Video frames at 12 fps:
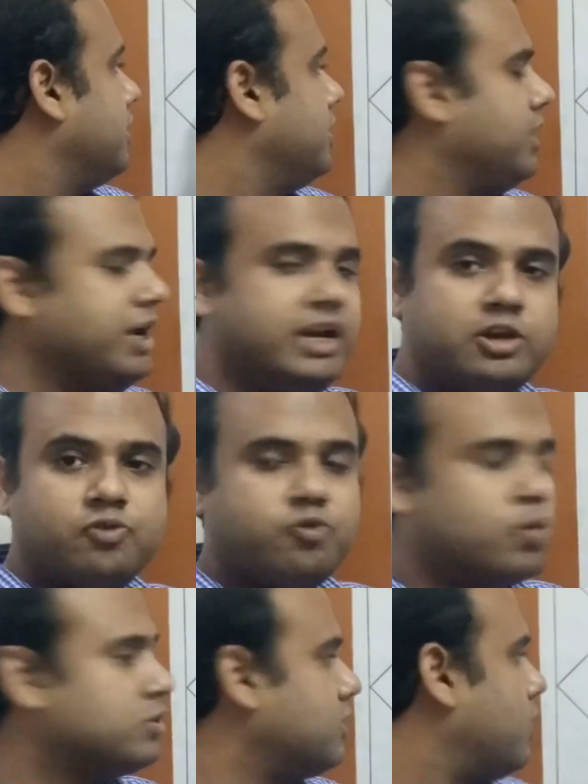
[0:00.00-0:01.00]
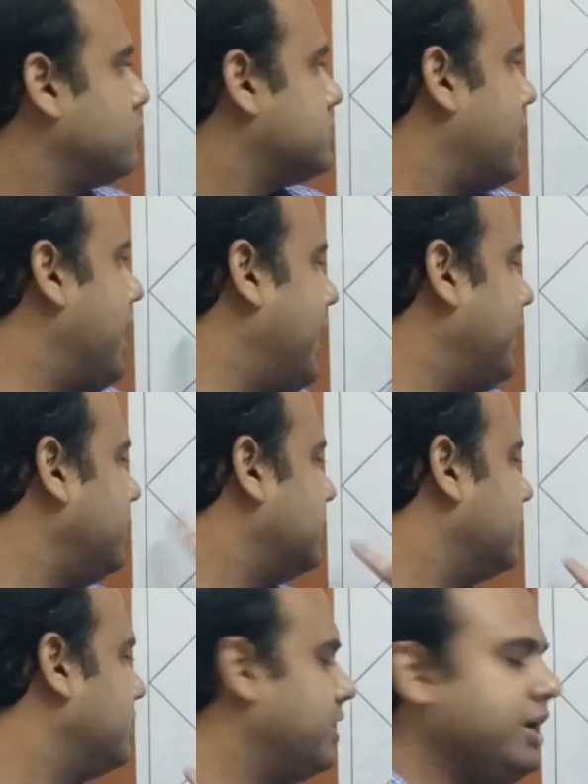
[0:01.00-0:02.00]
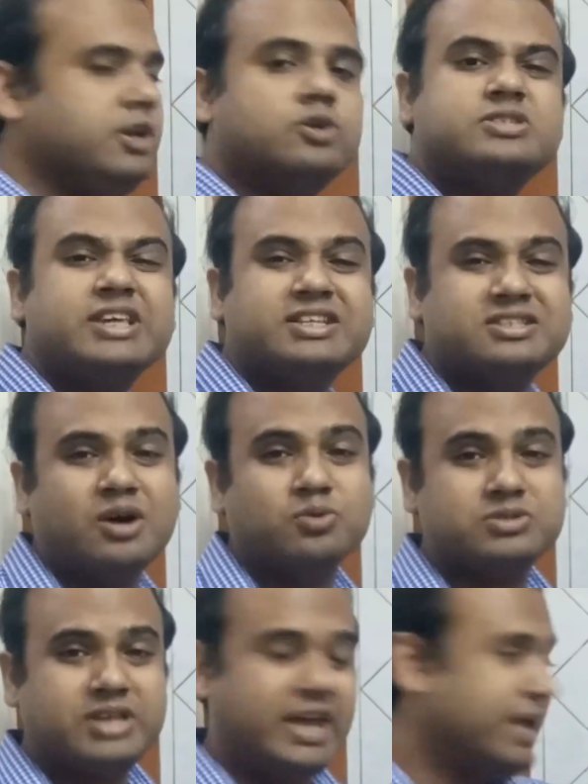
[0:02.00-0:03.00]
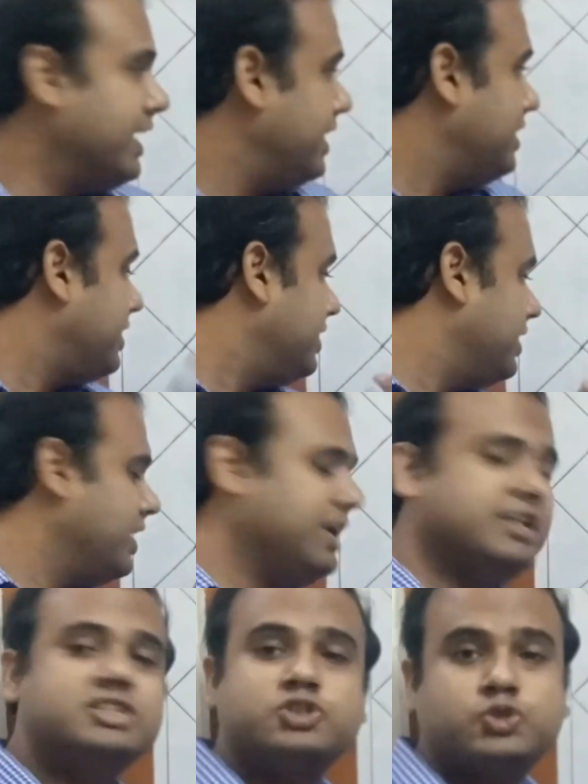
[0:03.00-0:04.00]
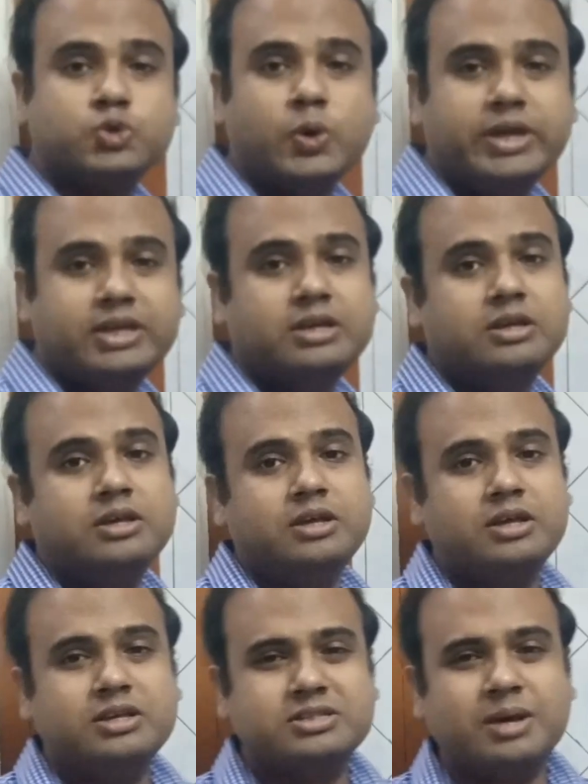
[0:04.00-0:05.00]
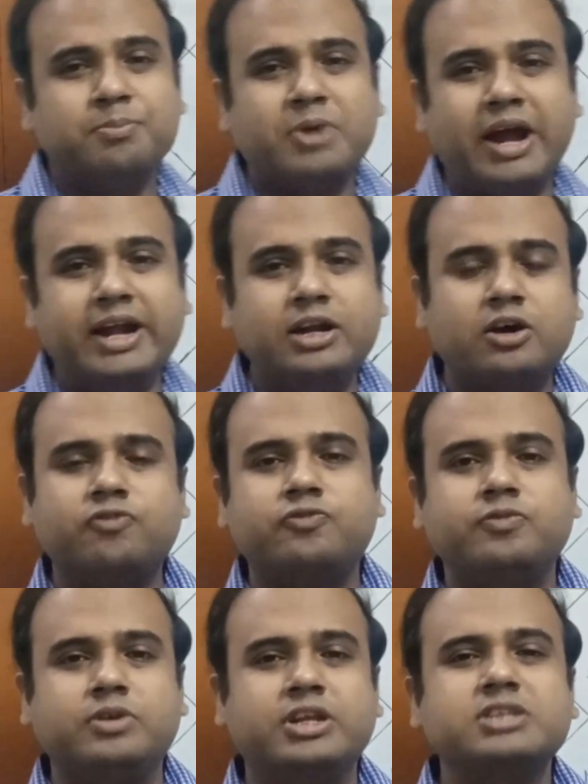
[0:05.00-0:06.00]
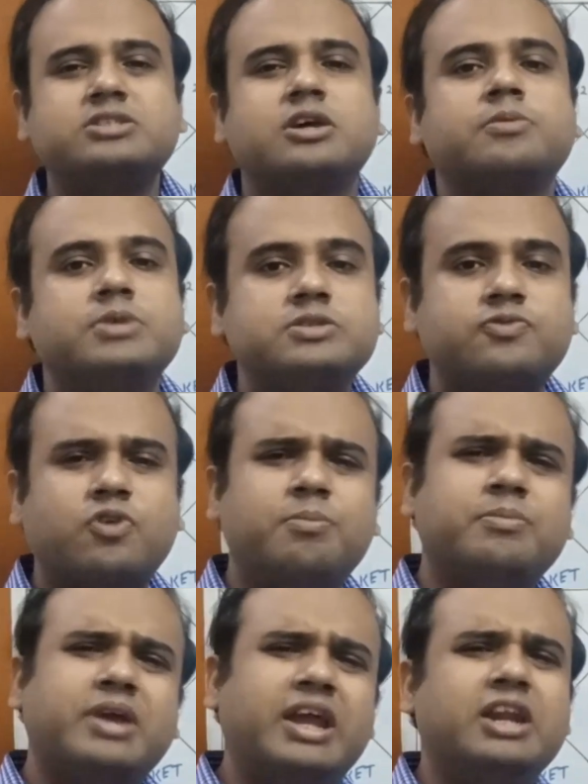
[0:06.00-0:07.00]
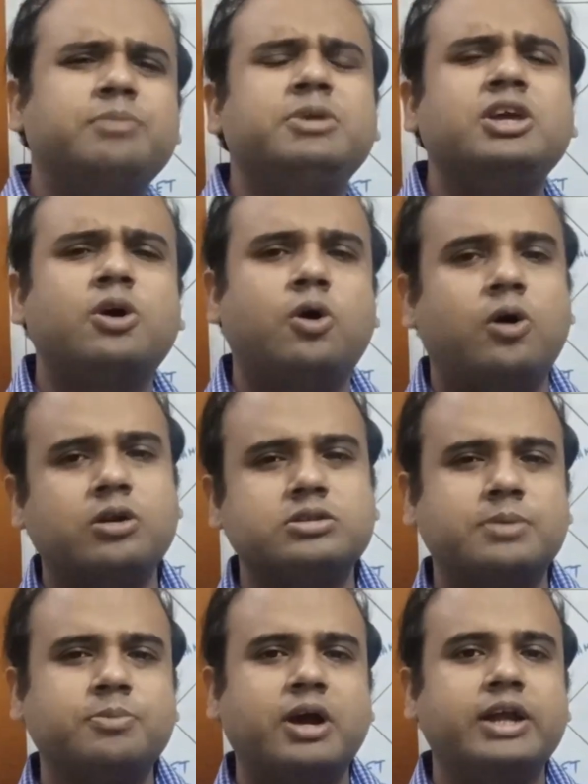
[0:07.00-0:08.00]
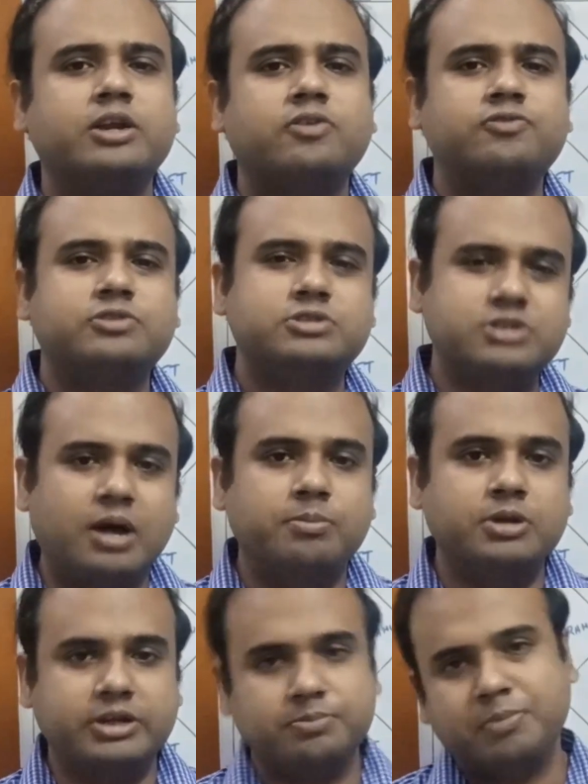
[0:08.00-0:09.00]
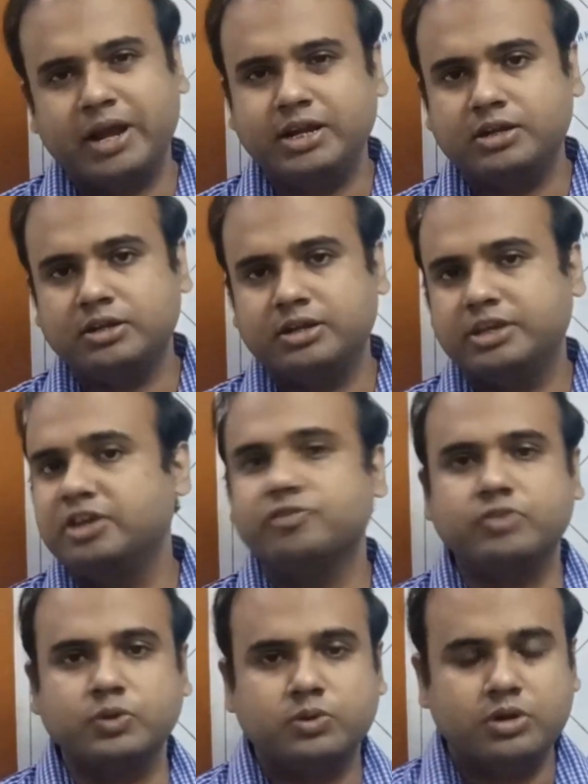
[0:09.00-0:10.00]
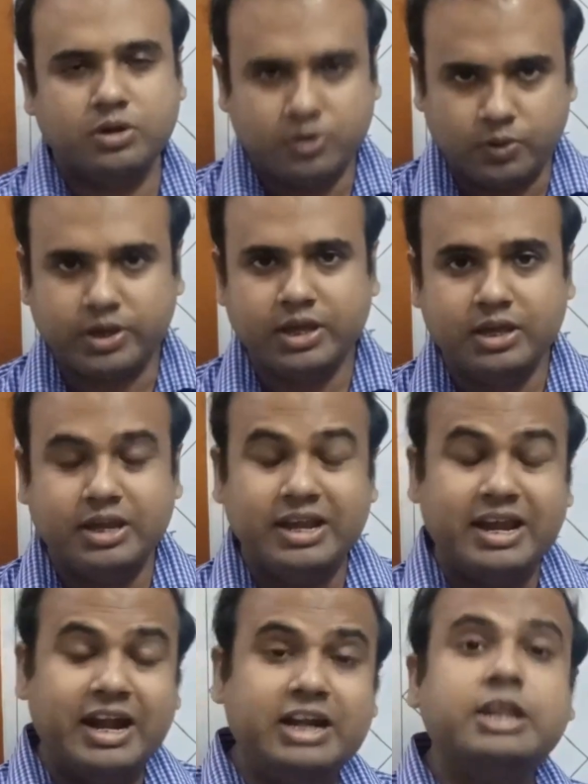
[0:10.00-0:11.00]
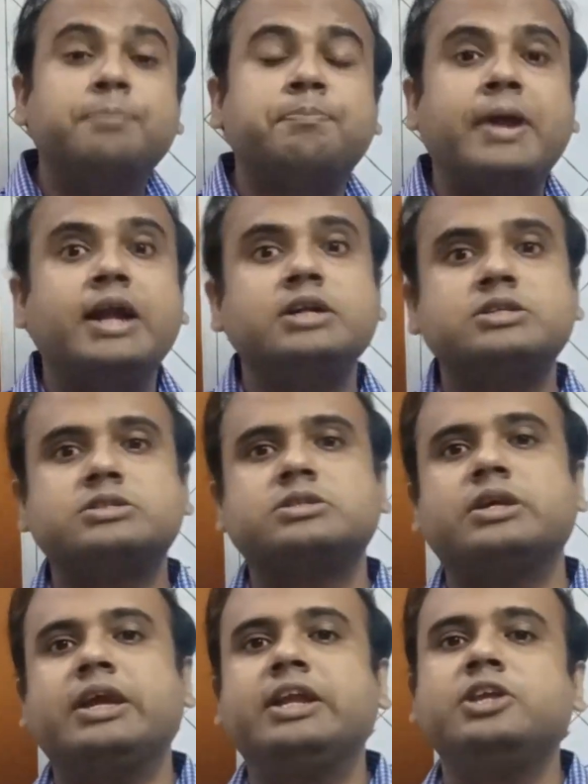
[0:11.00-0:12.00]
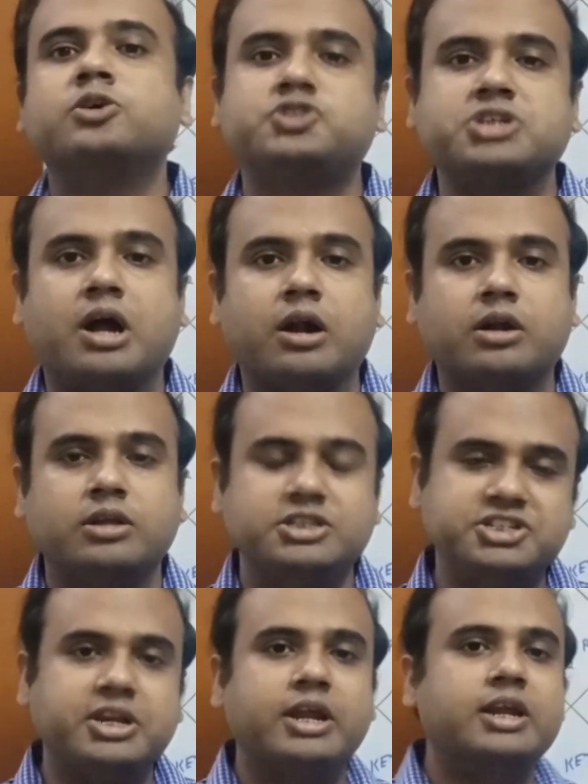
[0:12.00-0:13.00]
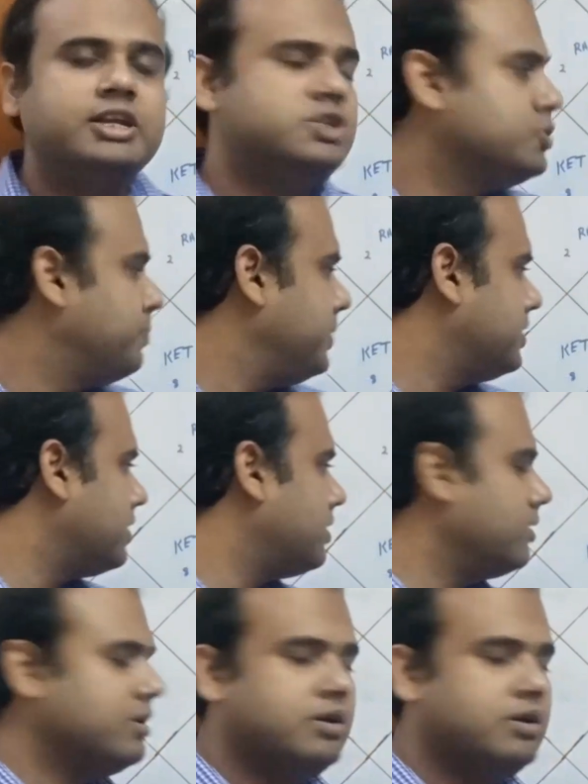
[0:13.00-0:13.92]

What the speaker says: in your 4th house and in your 6th house. Again, it is showing some kind of disturbance from enemy or some kind of trouble it might give you. Okay, it depends in your chart. Generally Jupiter